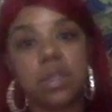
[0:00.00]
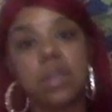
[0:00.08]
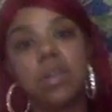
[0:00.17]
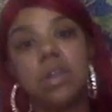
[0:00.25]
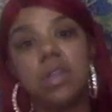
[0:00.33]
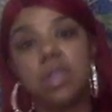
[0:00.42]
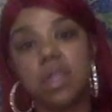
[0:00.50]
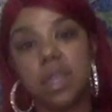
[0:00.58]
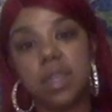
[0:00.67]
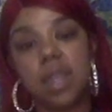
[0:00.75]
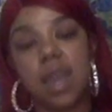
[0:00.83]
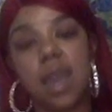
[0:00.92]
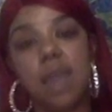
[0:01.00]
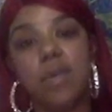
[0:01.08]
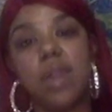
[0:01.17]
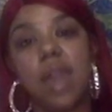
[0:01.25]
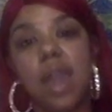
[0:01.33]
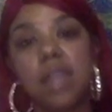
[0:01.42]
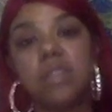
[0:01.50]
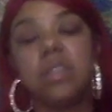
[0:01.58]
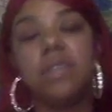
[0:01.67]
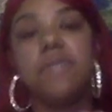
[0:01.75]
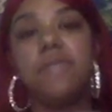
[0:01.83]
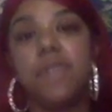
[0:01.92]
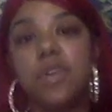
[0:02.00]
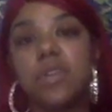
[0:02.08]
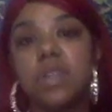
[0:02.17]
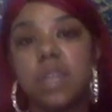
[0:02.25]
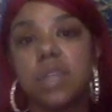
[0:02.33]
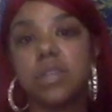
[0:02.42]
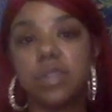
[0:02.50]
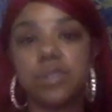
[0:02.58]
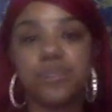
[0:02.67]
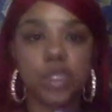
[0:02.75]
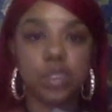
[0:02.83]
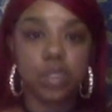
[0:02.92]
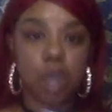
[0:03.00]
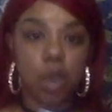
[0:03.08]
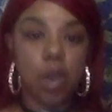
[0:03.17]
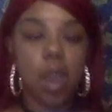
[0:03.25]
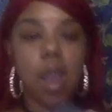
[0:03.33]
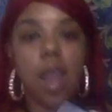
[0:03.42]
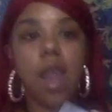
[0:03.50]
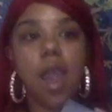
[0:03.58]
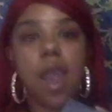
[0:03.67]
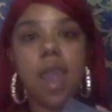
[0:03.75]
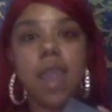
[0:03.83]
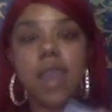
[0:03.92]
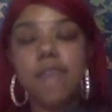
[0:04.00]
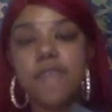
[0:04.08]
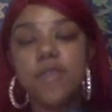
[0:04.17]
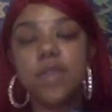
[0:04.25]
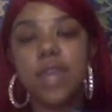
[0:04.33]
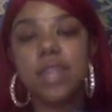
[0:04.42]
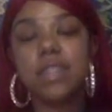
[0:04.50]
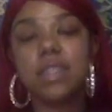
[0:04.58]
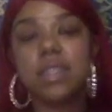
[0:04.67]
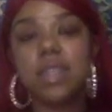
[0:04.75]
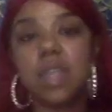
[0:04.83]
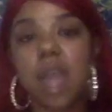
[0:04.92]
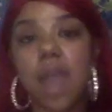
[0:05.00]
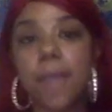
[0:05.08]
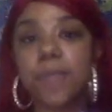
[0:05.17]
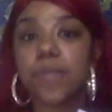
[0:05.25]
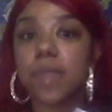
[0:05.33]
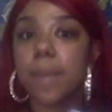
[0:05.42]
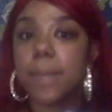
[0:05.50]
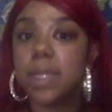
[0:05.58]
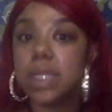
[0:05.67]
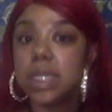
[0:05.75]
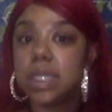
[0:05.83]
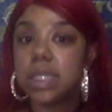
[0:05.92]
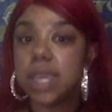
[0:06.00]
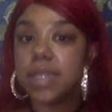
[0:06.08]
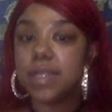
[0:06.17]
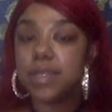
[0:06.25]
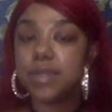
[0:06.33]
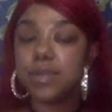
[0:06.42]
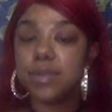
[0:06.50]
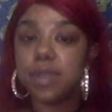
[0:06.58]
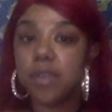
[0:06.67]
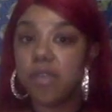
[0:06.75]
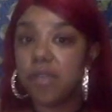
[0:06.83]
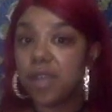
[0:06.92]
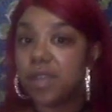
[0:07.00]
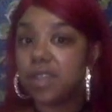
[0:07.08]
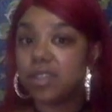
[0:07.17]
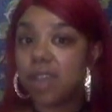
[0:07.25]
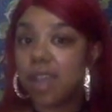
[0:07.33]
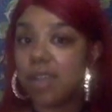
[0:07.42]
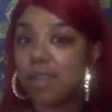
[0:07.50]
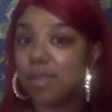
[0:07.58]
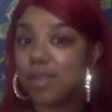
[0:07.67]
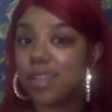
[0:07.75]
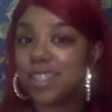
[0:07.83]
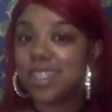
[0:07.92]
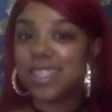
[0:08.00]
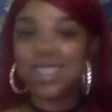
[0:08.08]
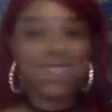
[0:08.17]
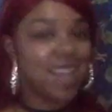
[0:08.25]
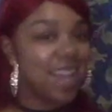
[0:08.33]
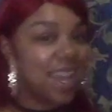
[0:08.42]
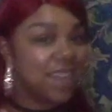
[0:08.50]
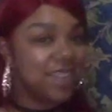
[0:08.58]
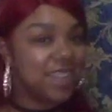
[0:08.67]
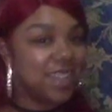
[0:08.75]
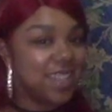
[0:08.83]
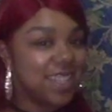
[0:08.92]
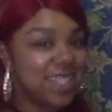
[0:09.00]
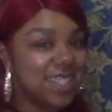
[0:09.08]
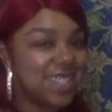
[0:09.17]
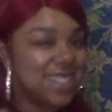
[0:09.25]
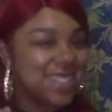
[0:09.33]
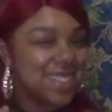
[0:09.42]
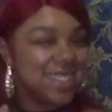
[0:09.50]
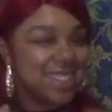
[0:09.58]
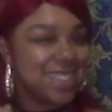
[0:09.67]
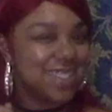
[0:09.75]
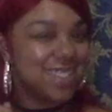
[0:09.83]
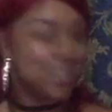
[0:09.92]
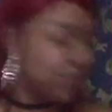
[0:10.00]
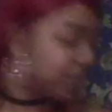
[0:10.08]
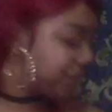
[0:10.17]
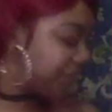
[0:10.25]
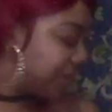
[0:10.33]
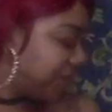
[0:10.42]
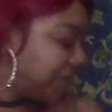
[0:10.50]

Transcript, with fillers: or anything like that. I want to actually feel the texture. So, if you would like to see that, please stay tuned for the try on portion after this.